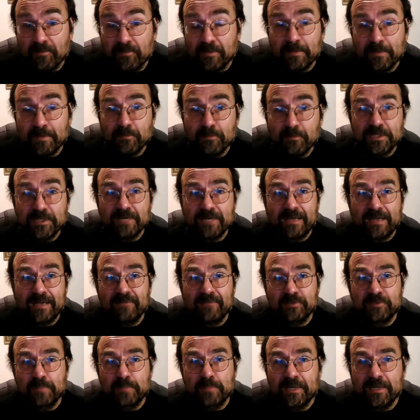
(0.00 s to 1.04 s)
I mean, we don't have
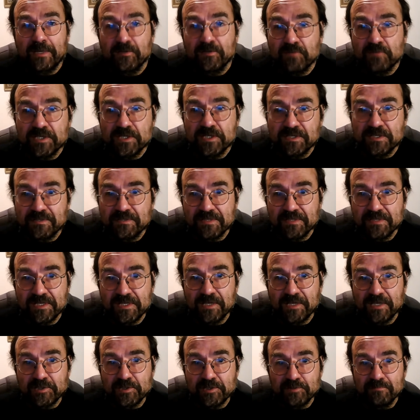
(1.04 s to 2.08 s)
to make a rigid
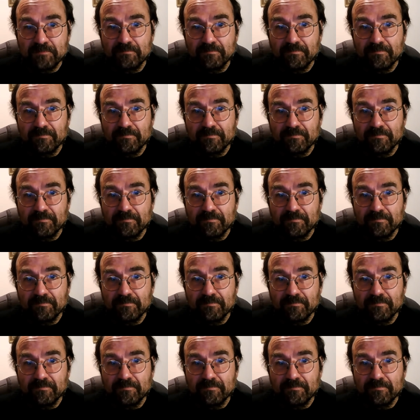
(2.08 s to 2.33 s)
distinction.